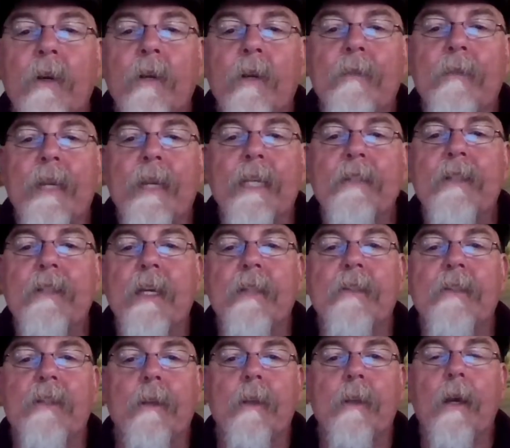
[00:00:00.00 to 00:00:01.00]
sort of an
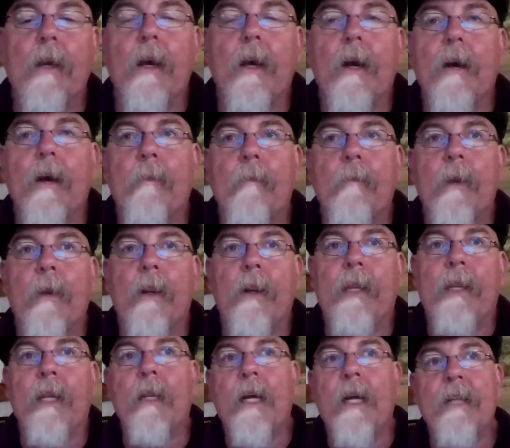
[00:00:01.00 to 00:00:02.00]
extension,
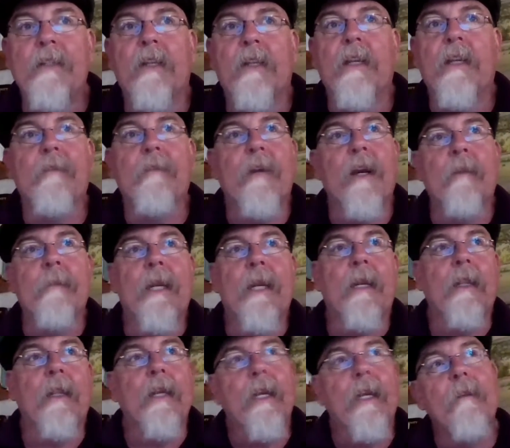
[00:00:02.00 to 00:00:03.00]
archaeologically,
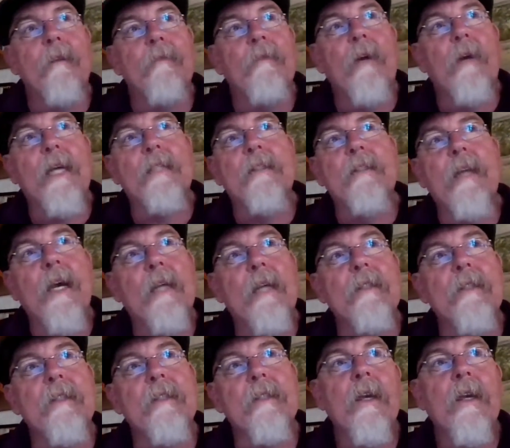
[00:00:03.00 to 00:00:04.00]
environmentally, of West
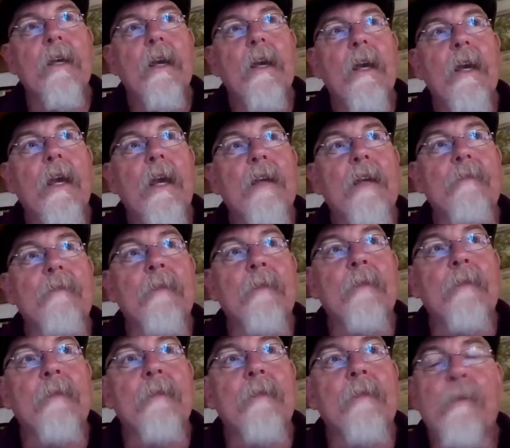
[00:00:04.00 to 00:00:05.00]
Texas, is
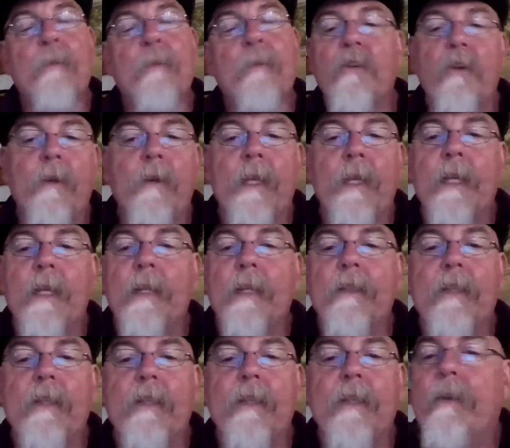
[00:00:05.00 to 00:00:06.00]
mostly people doing
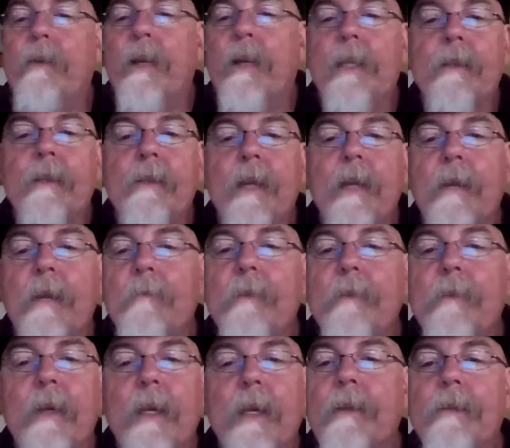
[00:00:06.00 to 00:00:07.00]
hunting and gathering type
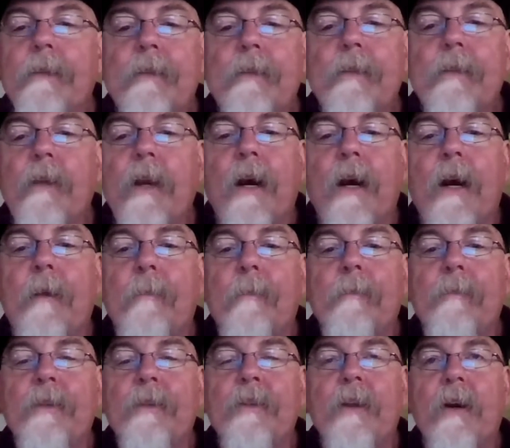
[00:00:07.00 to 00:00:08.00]
things.
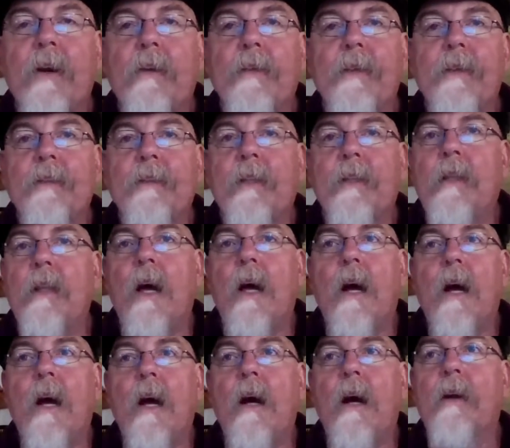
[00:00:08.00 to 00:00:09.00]
So this is a
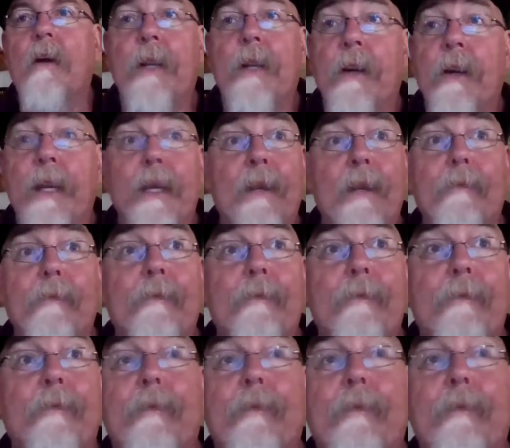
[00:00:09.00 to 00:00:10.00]
long period
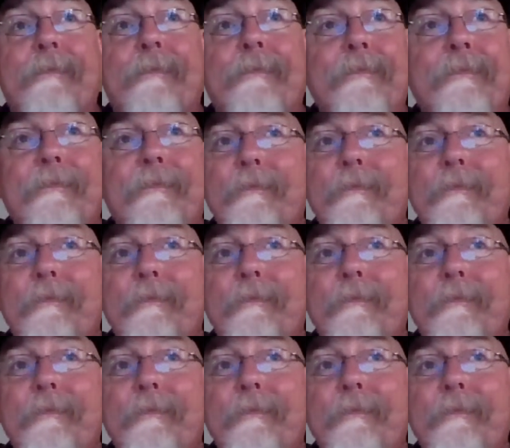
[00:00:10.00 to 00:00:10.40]
of